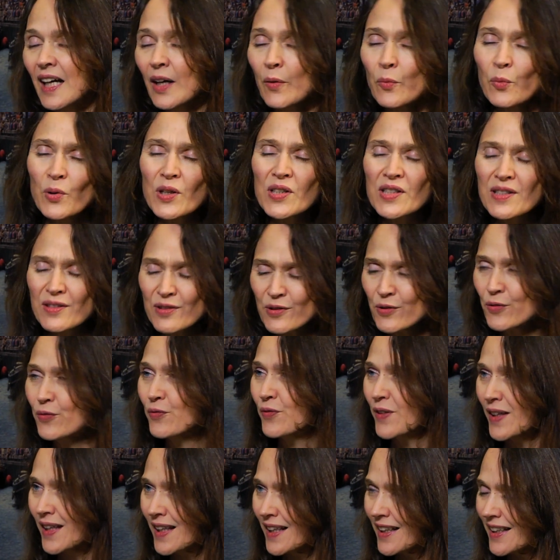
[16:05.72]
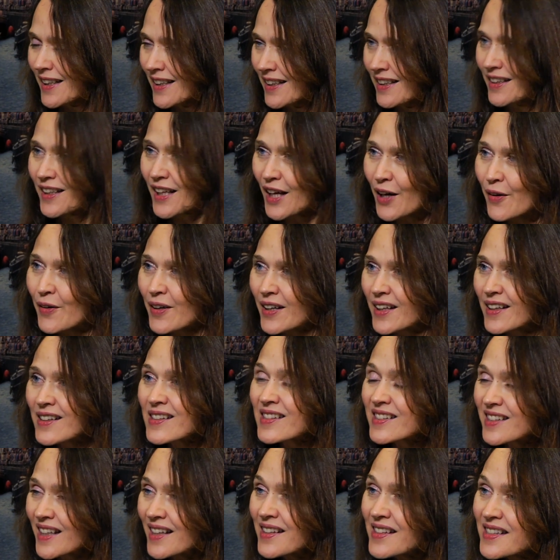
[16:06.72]
We're still feeling, knowing,
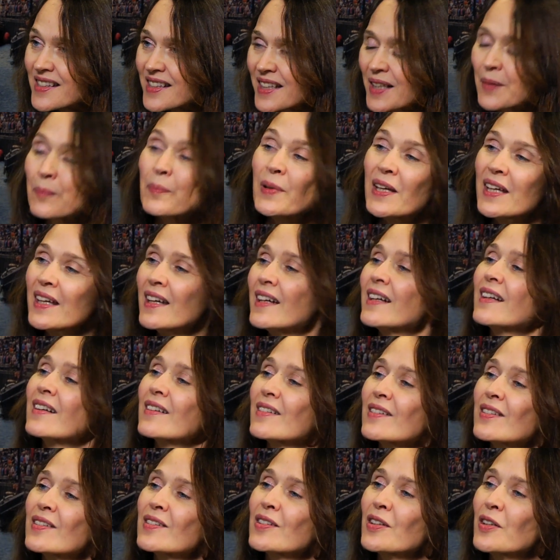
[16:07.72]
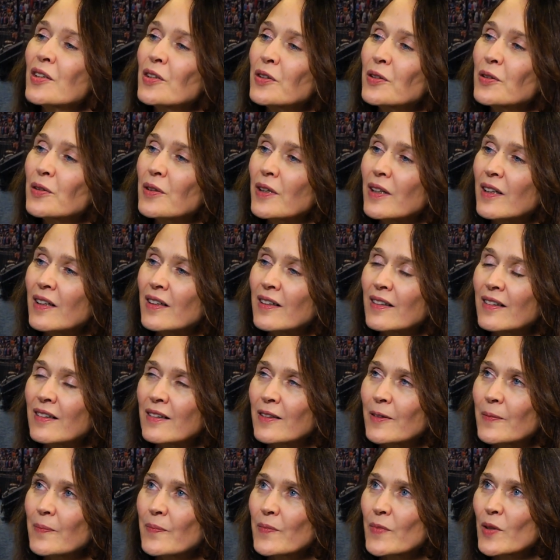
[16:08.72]
sensing beings who
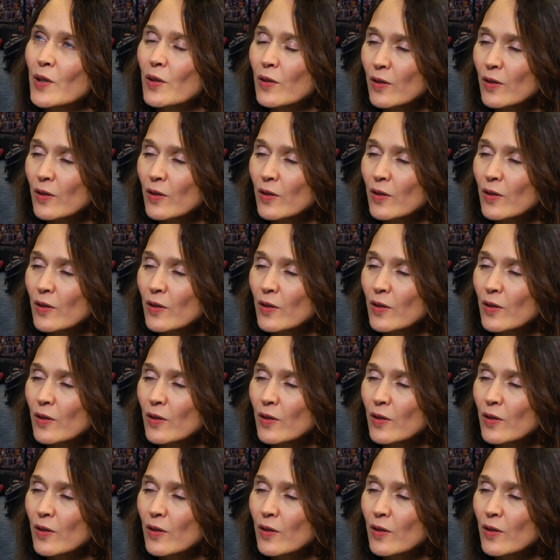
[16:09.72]
are